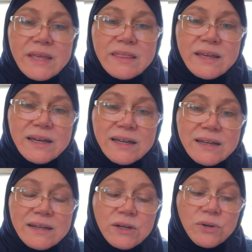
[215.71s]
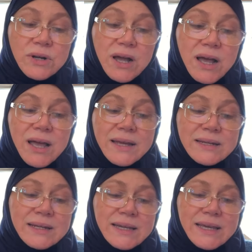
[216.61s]
the
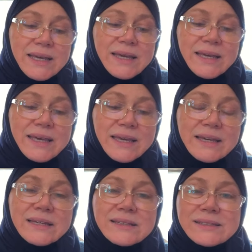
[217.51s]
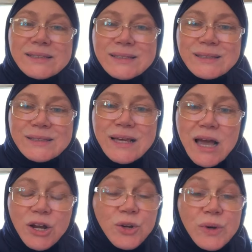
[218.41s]
Quran is
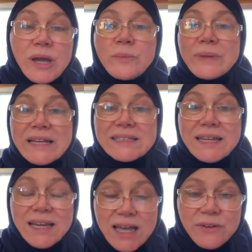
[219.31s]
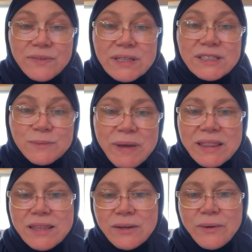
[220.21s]
our great blessing of this month.